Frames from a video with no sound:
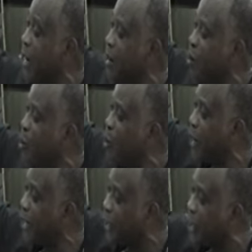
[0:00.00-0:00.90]
a new
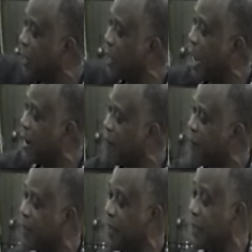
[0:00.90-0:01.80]
engine and
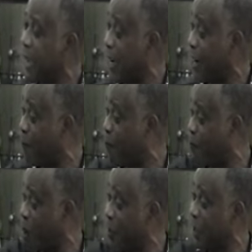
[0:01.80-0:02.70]
everything. They are
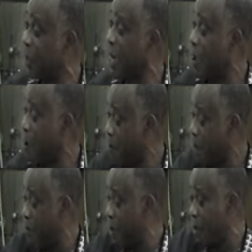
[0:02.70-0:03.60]
refurbished.
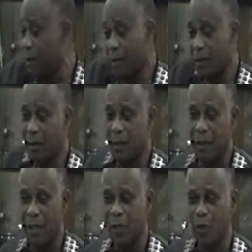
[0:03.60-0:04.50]
Maybe in the
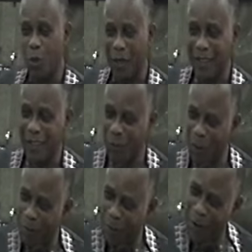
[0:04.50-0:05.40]
next two weeks it will
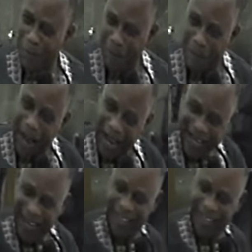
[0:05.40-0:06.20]
be back.